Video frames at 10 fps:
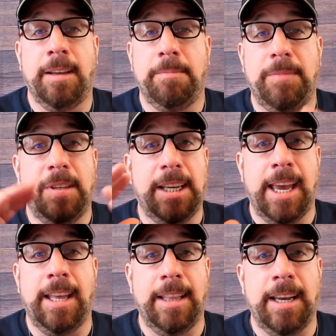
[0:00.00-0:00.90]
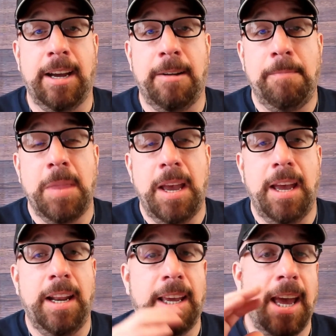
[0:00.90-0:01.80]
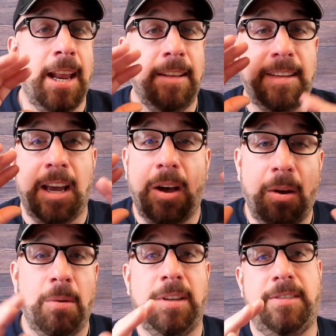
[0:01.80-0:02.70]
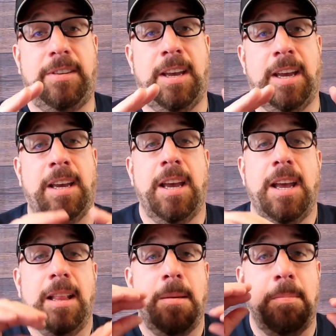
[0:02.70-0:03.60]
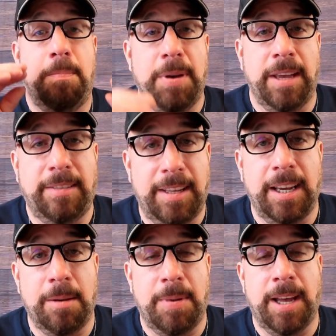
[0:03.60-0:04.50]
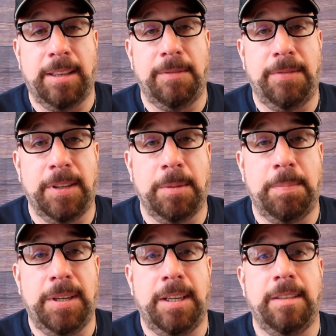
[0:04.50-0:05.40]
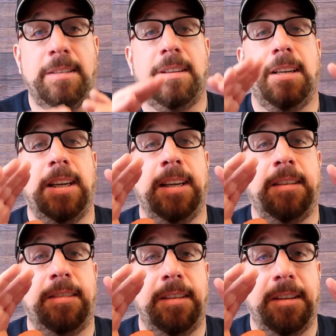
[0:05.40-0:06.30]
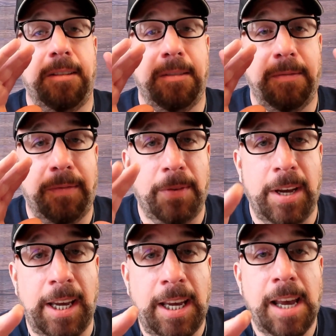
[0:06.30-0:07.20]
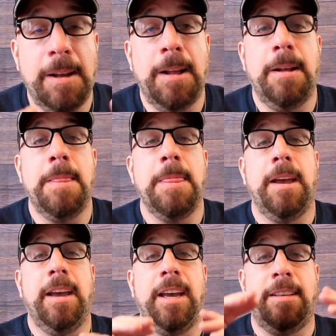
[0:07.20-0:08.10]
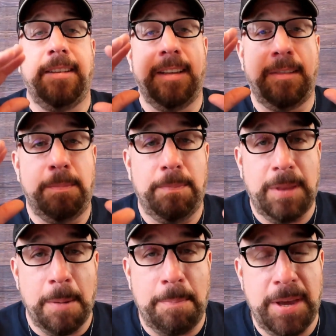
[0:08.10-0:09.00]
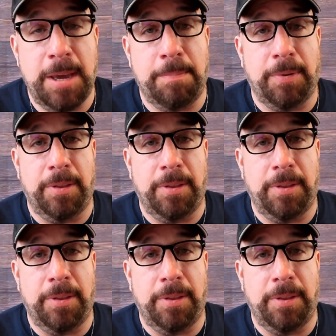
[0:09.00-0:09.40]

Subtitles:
to get in there. And again, as I always say, the best thing about the Philippines is free. It's the people, the